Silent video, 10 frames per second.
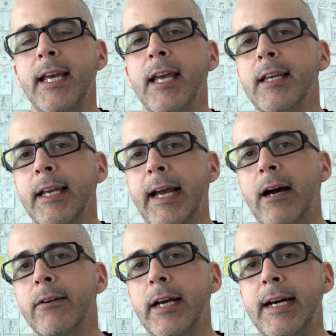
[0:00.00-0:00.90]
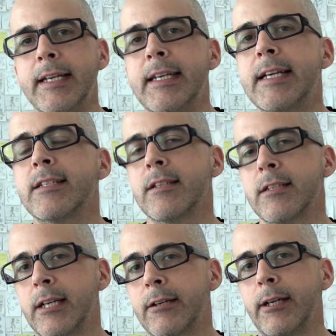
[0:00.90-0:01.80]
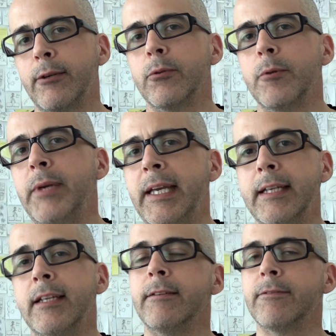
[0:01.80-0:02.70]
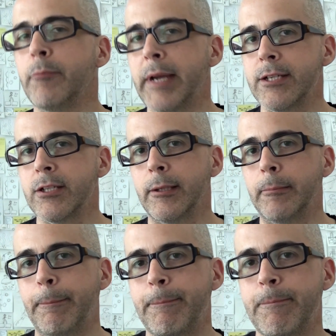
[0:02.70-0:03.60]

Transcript: taking out unnecessary repeated information.